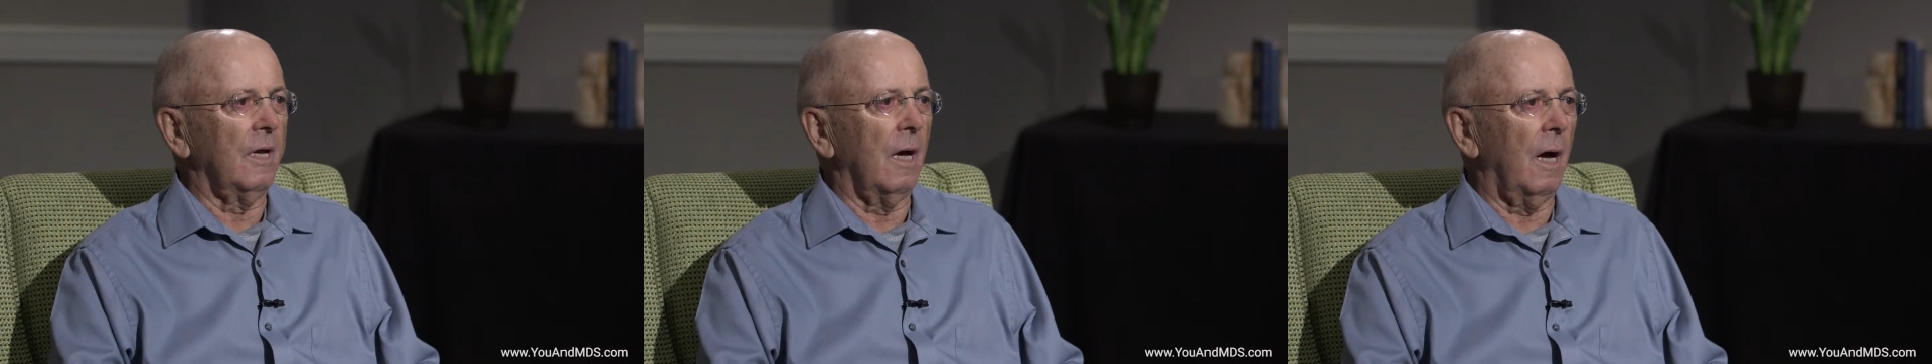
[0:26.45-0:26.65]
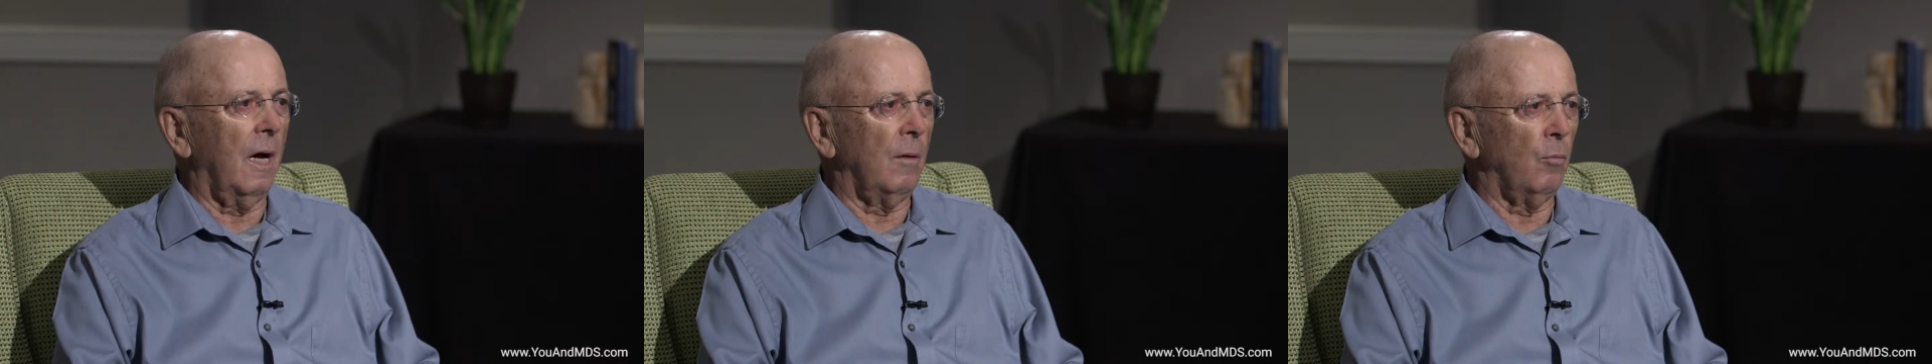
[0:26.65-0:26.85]

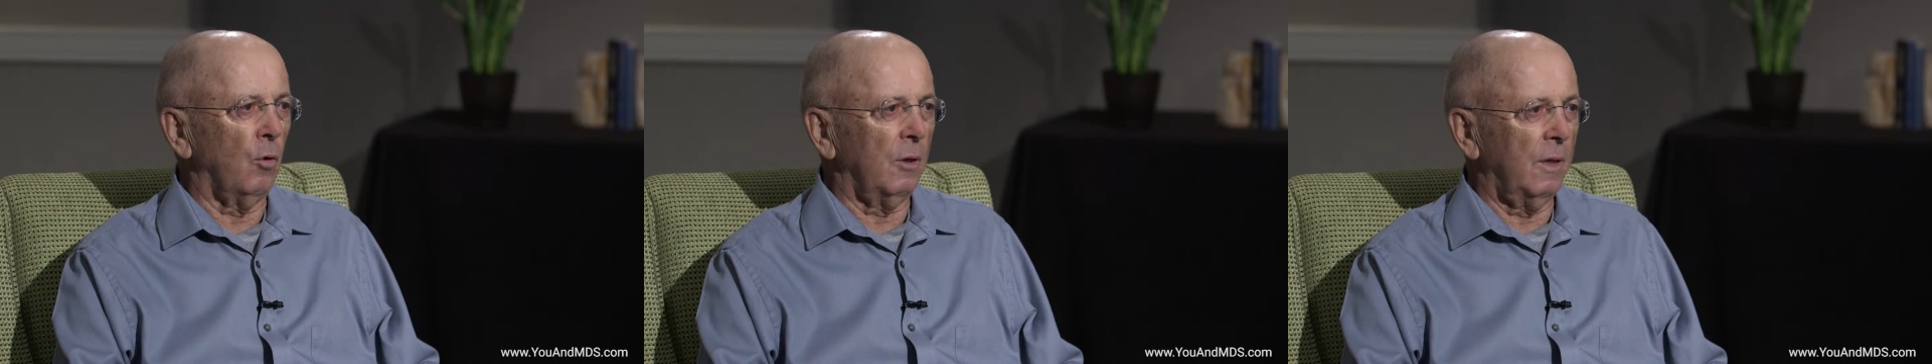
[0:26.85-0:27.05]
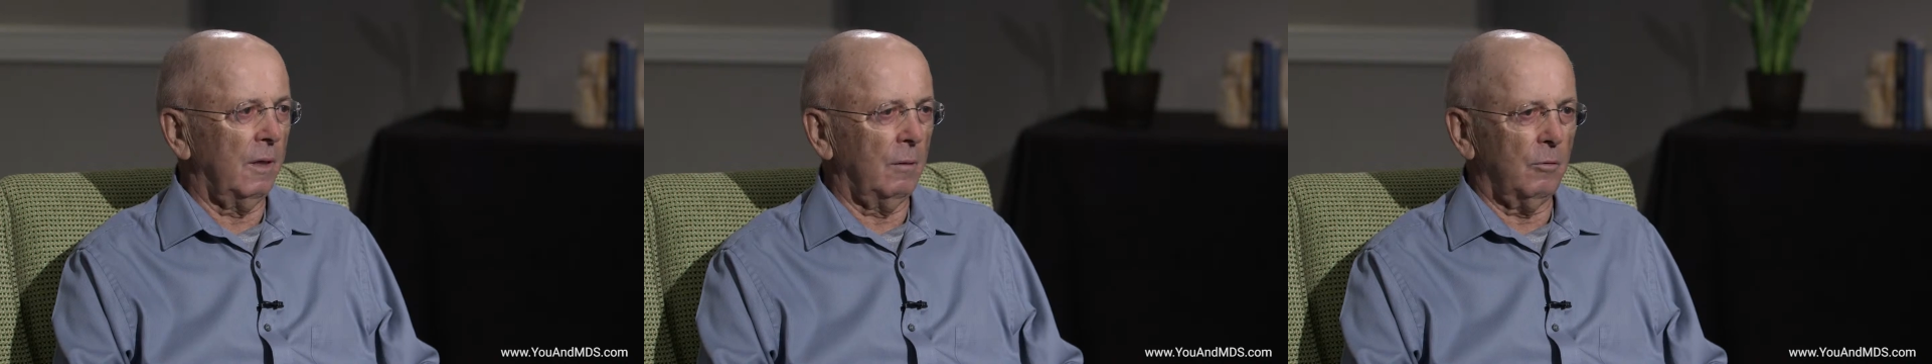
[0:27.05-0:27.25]
on
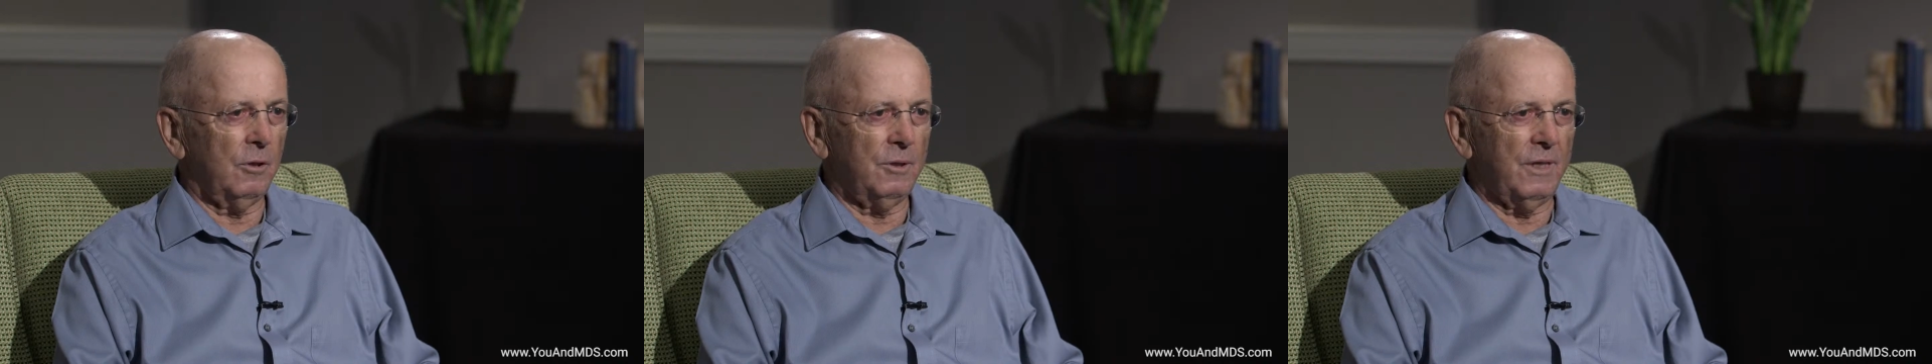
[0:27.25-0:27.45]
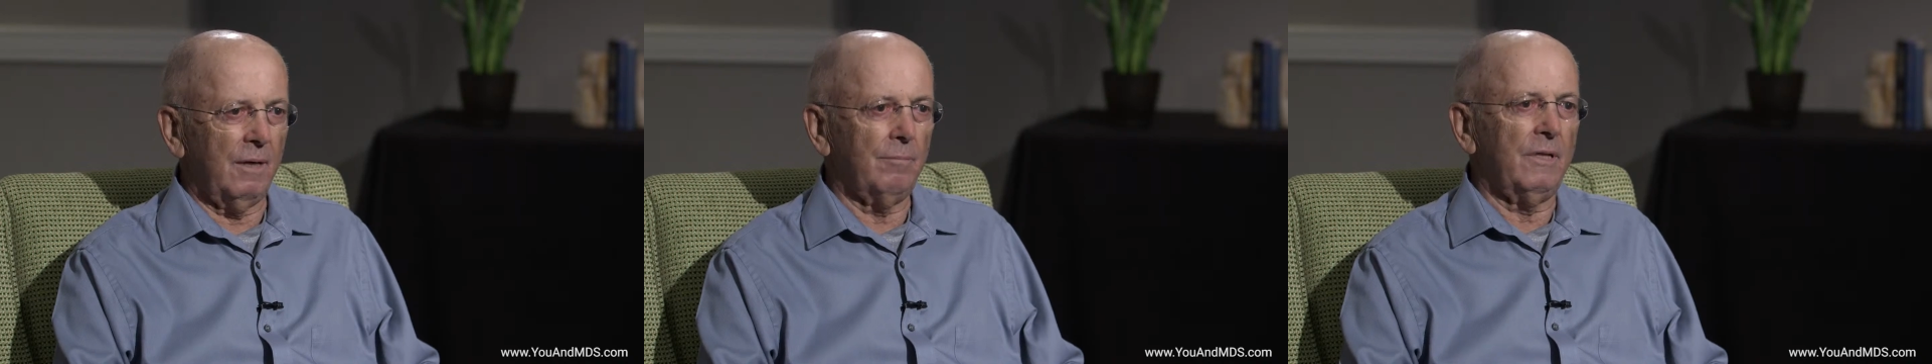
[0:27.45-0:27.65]
whether it
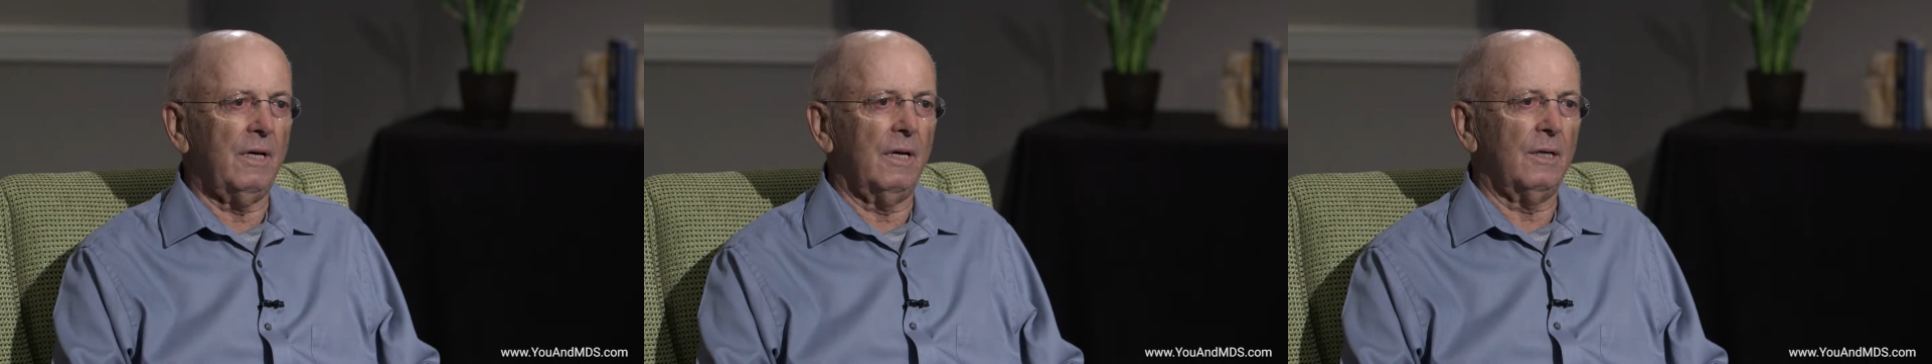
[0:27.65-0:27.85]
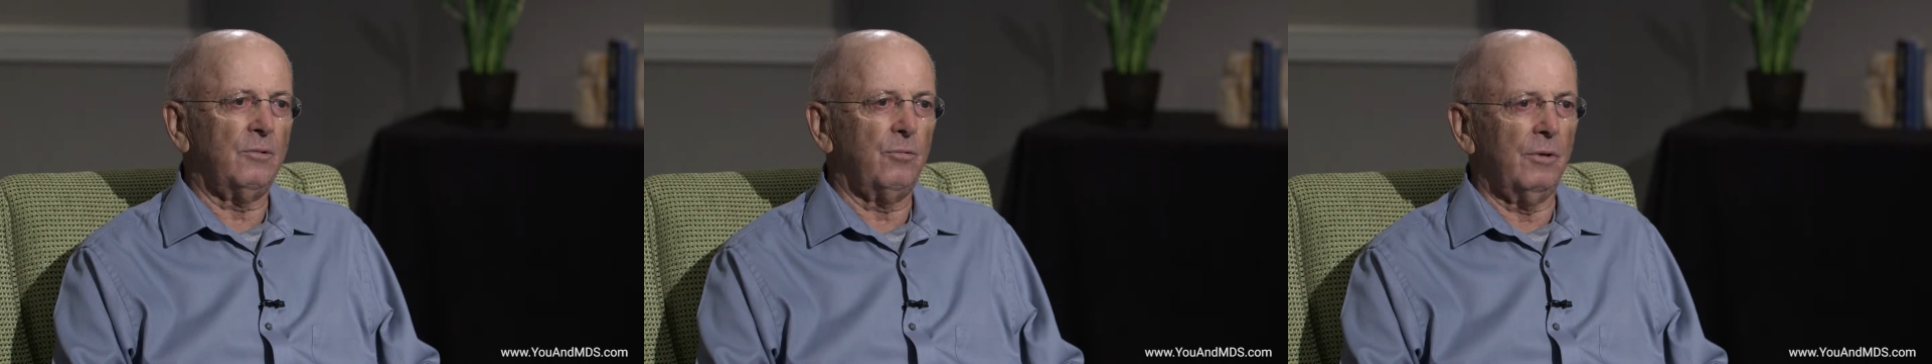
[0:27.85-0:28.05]
was
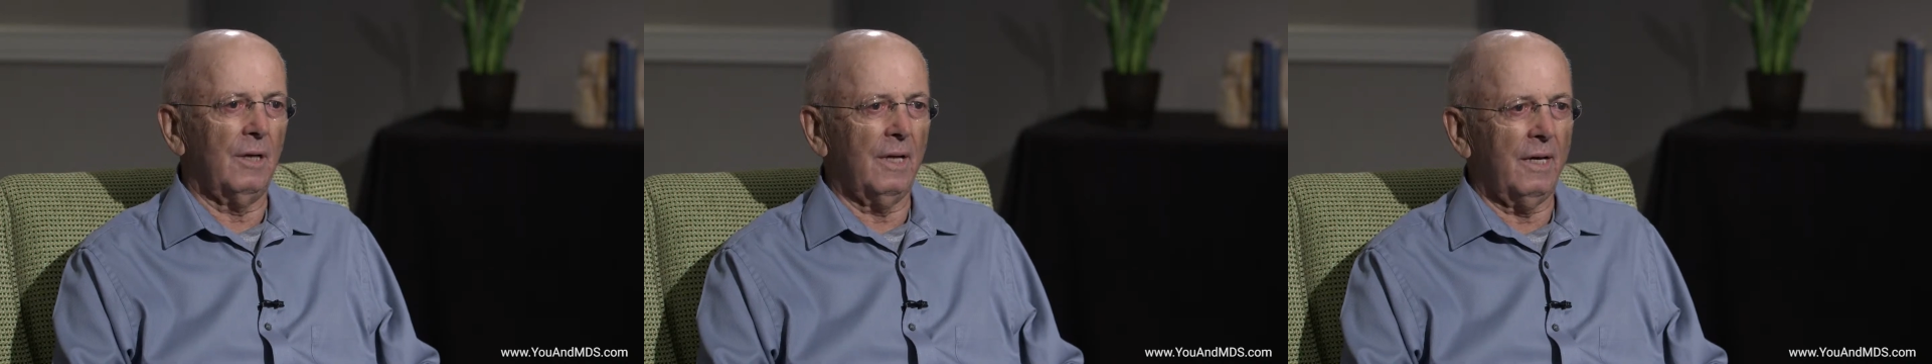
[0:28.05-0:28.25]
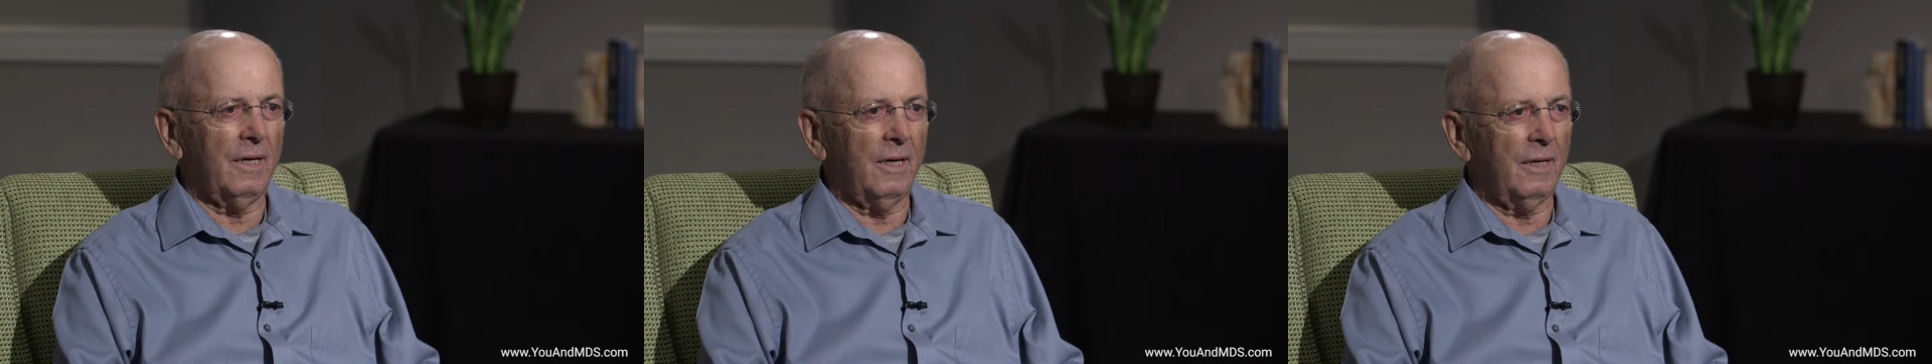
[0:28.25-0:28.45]

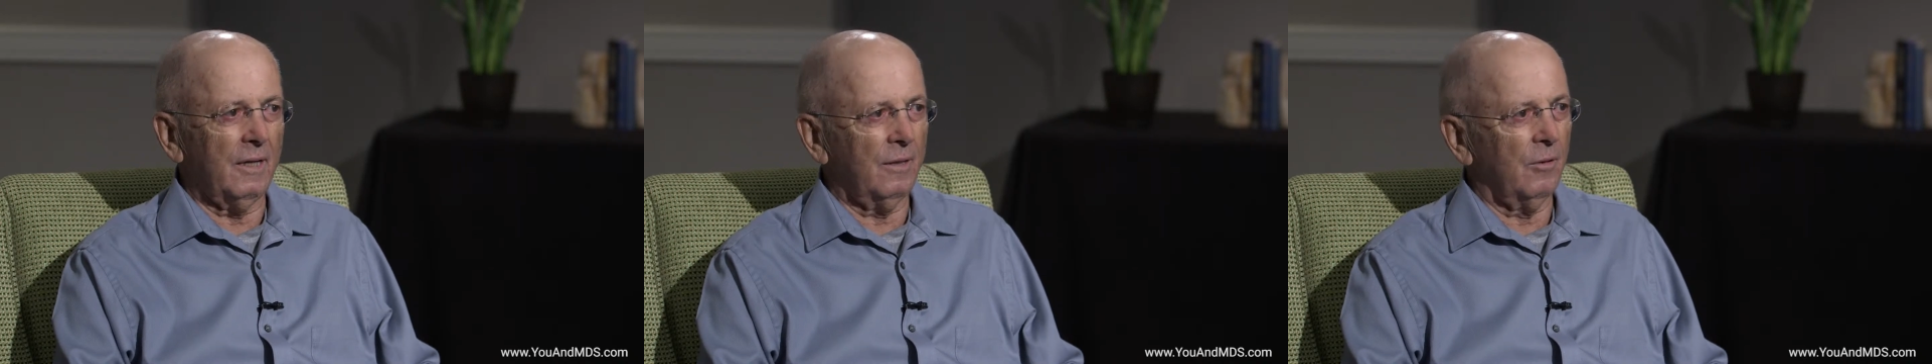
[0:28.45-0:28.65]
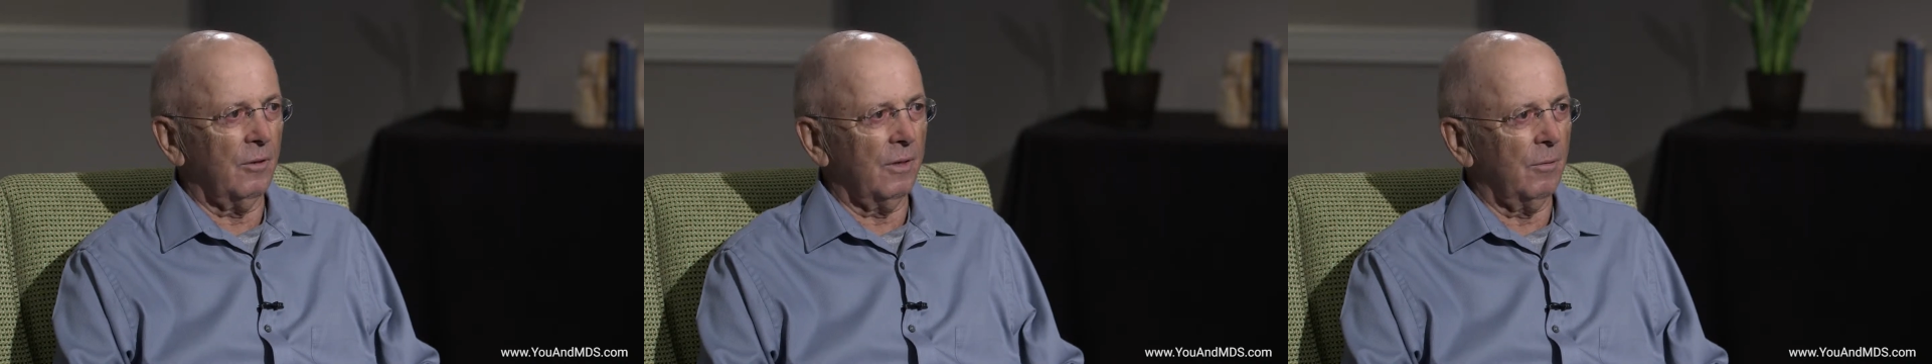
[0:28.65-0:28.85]

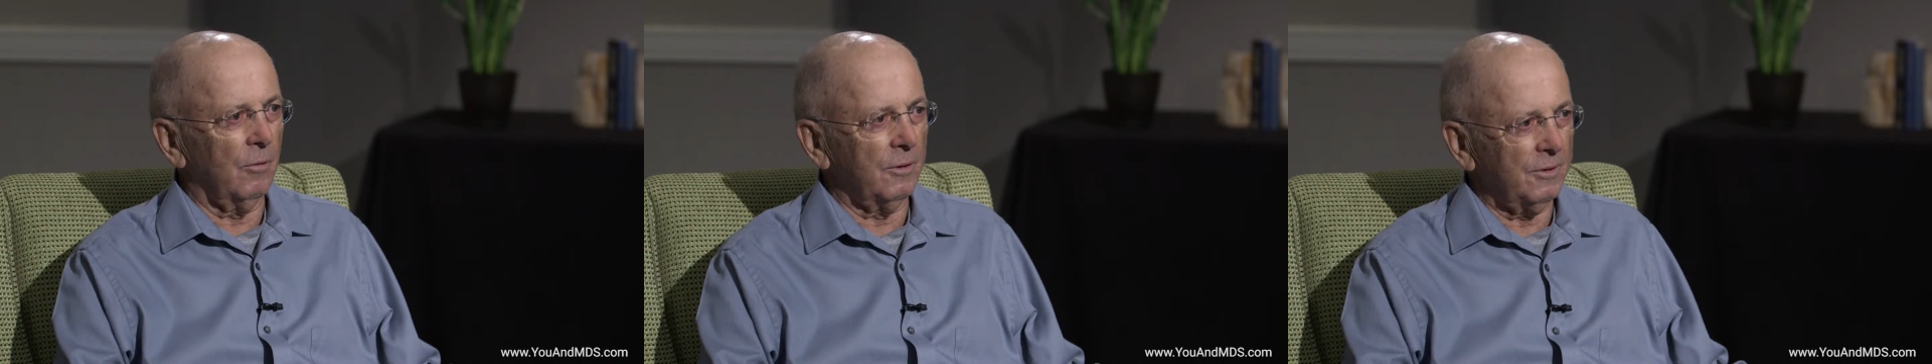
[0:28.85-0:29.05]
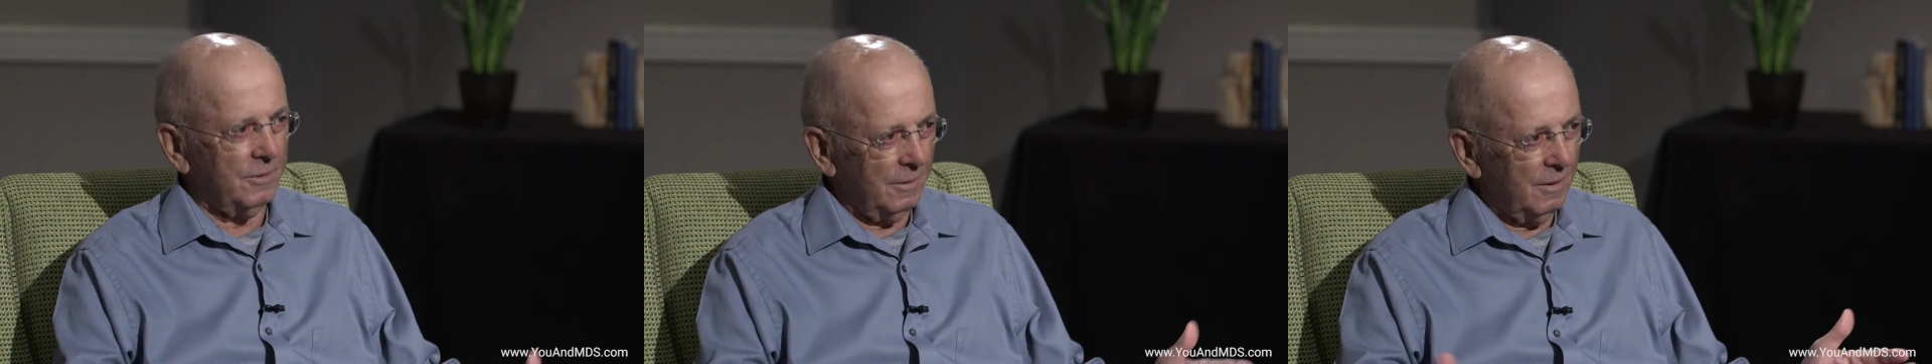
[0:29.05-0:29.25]
MDS-related or there
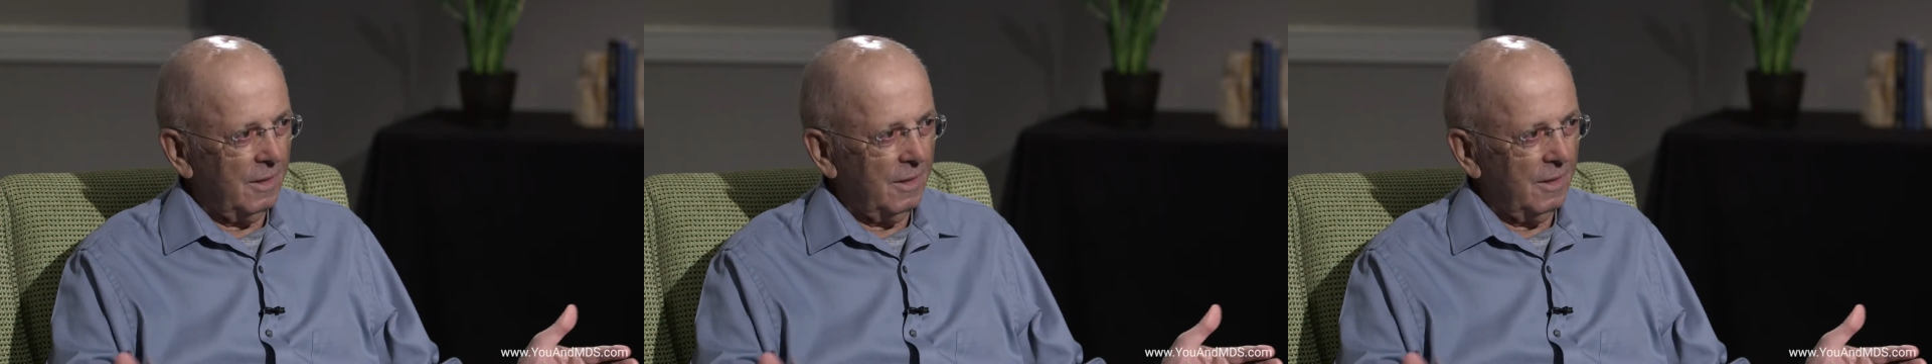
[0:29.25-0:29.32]
was